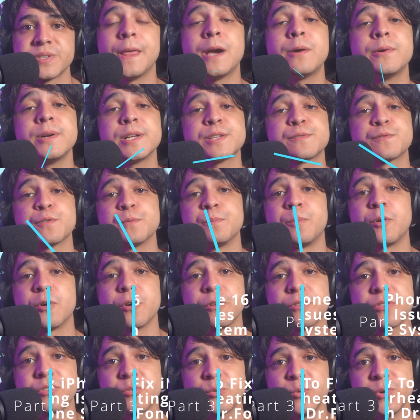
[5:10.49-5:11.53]
Now as for
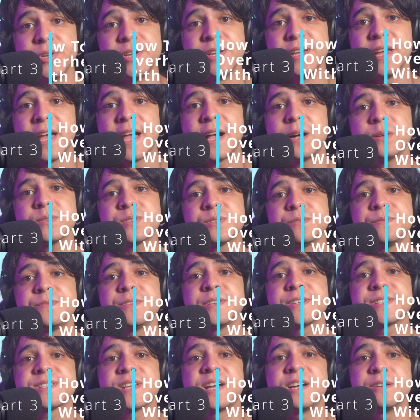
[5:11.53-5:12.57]
part 3, how to
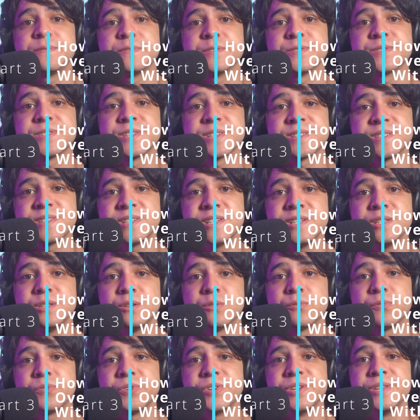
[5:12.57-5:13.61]
fix iPhone 16
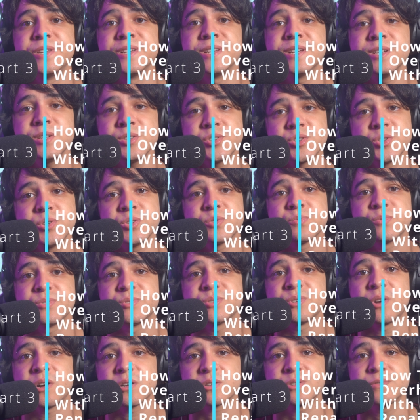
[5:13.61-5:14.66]
overheating issues with
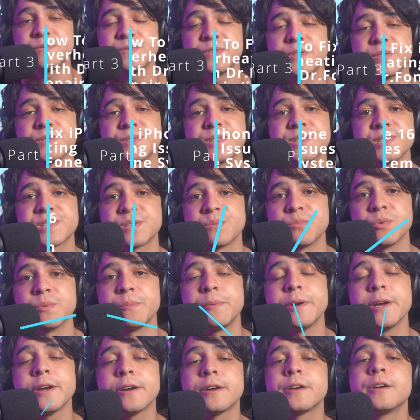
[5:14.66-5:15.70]
Dr. Fone System
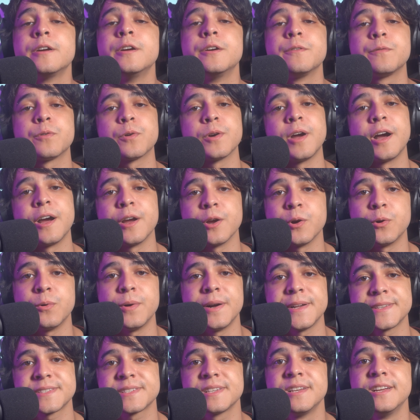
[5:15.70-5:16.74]
Repair for
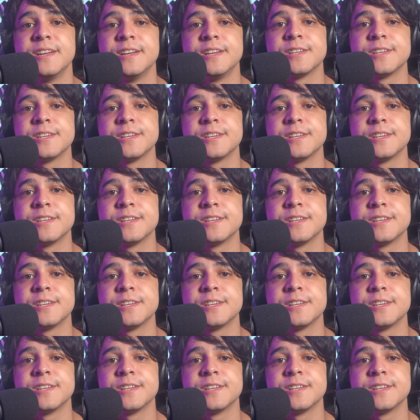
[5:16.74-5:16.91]
iOS.